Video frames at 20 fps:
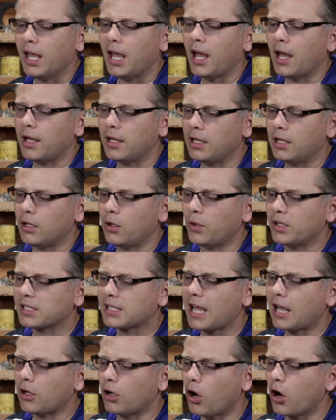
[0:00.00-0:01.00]
You know, it's
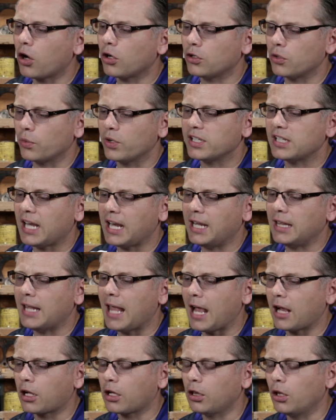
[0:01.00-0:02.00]
kind of hard to retain
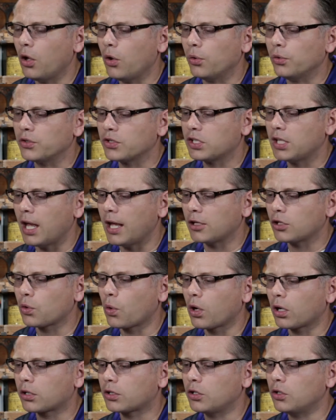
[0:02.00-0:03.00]
that closed
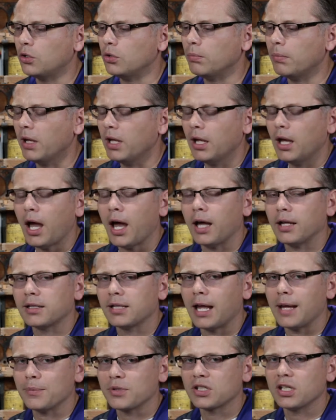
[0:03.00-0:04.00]
torque tube
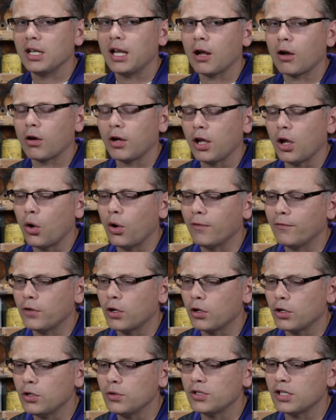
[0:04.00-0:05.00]
type scenario if
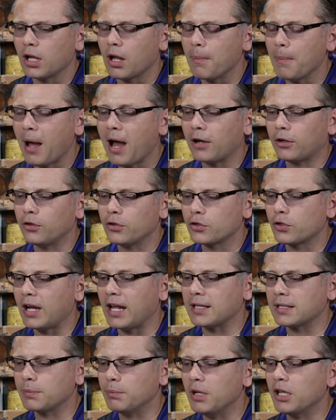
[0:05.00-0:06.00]
you're using a modern
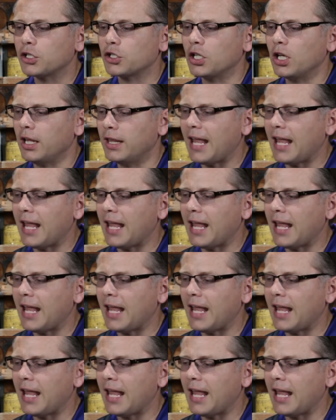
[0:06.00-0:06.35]
transmission.